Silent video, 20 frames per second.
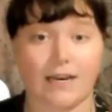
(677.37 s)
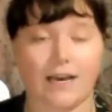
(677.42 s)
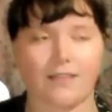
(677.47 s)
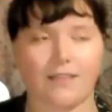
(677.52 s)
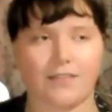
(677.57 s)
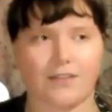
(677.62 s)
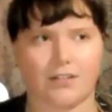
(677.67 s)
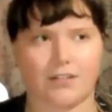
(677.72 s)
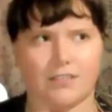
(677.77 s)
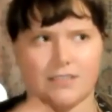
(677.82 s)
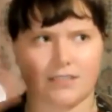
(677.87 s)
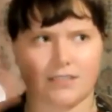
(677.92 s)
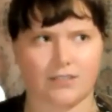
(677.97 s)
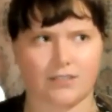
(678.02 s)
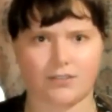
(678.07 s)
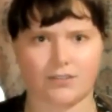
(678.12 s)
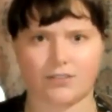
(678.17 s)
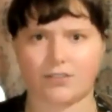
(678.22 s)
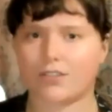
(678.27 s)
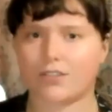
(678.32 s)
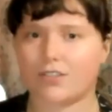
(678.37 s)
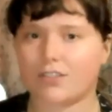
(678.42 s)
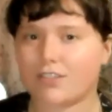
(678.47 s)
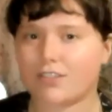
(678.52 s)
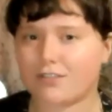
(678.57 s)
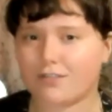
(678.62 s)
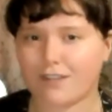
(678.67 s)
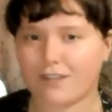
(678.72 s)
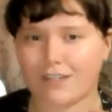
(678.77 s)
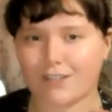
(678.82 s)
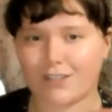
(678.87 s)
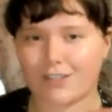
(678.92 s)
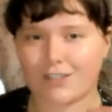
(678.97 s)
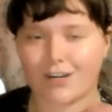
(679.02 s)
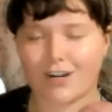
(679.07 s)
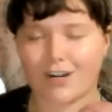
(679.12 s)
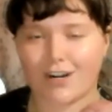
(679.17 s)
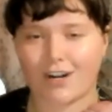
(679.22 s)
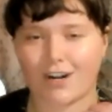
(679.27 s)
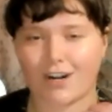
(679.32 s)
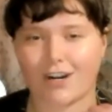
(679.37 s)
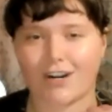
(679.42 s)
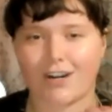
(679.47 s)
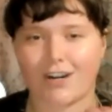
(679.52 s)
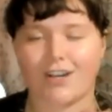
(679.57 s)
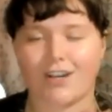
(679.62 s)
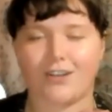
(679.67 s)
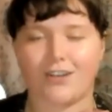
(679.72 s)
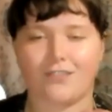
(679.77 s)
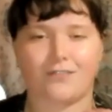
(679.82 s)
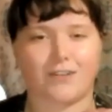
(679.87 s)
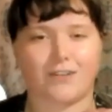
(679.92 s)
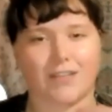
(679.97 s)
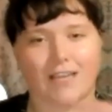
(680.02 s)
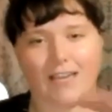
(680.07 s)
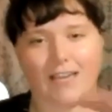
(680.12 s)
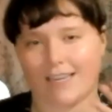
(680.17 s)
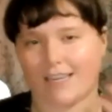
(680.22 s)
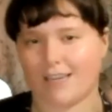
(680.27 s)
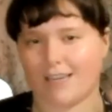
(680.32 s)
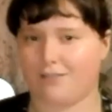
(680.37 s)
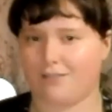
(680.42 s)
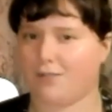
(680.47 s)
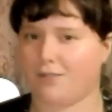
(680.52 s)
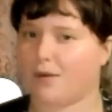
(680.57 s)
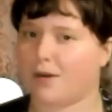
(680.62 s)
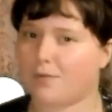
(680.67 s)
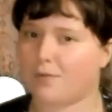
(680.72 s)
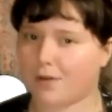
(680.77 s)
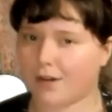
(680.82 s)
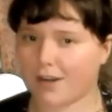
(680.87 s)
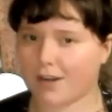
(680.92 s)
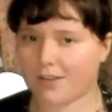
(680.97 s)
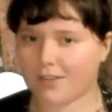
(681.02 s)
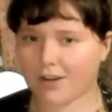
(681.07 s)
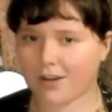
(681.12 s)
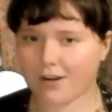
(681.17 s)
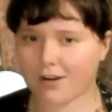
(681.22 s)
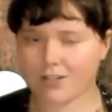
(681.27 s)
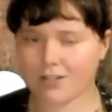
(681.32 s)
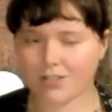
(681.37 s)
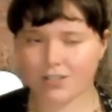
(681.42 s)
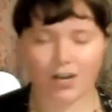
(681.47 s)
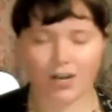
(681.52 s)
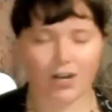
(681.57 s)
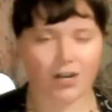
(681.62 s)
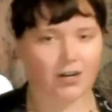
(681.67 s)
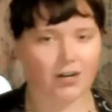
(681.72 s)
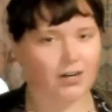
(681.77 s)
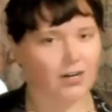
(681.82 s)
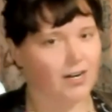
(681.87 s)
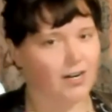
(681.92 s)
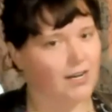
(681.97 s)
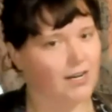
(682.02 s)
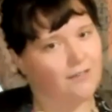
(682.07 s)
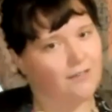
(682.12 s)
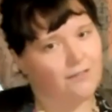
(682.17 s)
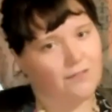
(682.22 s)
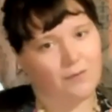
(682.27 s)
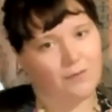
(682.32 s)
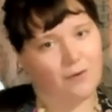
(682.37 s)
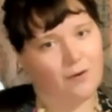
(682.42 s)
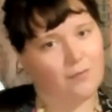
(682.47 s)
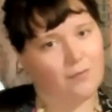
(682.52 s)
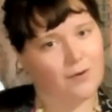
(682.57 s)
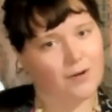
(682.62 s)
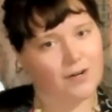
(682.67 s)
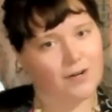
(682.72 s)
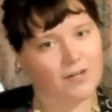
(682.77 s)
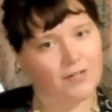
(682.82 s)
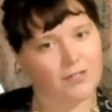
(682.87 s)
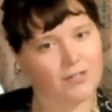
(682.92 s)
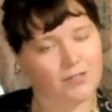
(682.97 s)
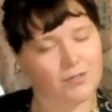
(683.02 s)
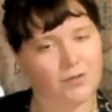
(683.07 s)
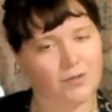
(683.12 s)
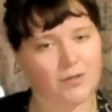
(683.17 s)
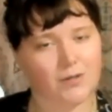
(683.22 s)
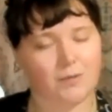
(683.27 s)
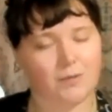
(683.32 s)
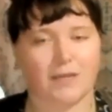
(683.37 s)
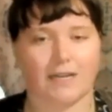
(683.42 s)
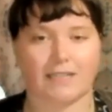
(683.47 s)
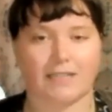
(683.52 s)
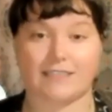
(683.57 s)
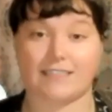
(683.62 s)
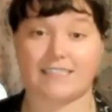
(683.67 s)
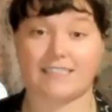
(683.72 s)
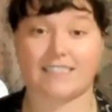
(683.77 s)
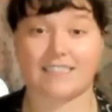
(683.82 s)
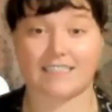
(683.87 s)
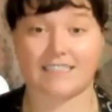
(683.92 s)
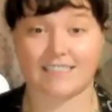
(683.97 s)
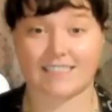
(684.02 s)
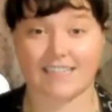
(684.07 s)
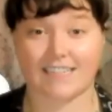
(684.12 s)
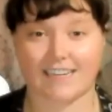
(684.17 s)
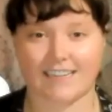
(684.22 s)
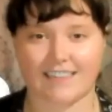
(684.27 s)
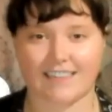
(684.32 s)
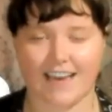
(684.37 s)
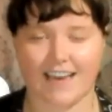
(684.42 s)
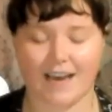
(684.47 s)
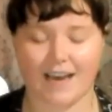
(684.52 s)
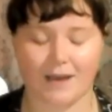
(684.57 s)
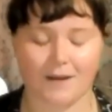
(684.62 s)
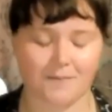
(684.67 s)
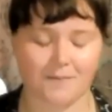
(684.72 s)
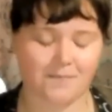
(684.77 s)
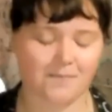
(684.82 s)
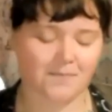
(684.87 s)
There's a little search feature for, like, if you want to work on the heart chakra, if you want to work on your solar plexus, things like that.